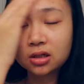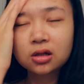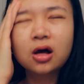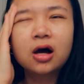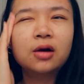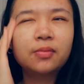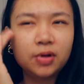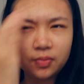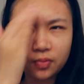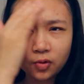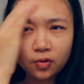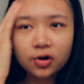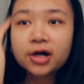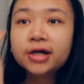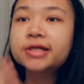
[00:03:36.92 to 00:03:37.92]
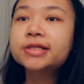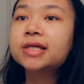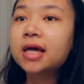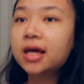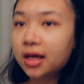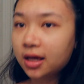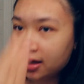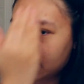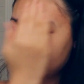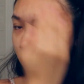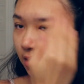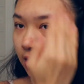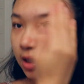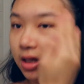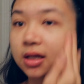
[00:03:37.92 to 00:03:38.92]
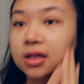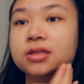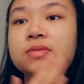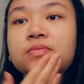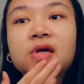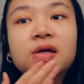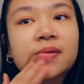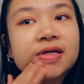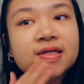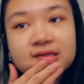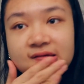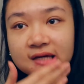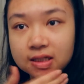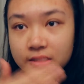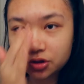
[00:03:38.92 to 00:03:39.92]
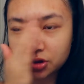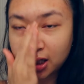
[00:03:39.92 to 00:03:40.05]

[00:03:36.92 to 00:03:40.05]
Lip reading: clog my pores, and it doesn't make my skin